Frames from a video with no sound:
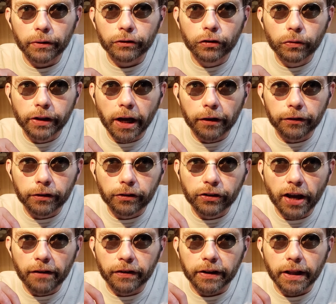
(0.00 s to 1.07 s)

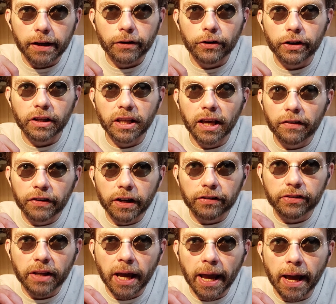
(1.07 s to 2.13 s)
2007. They could have given
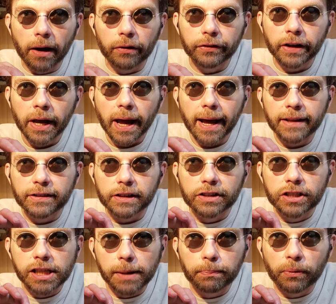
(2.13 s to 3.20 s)
us a Hound as a
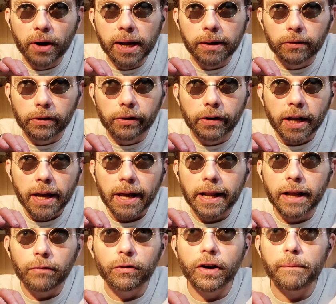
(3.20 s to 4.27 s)
Jeep Wrangler, and
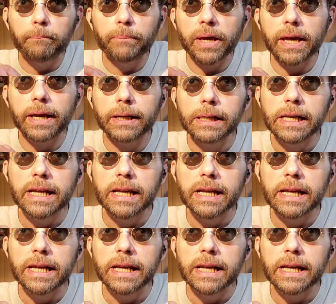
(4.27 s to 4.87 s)
it would have been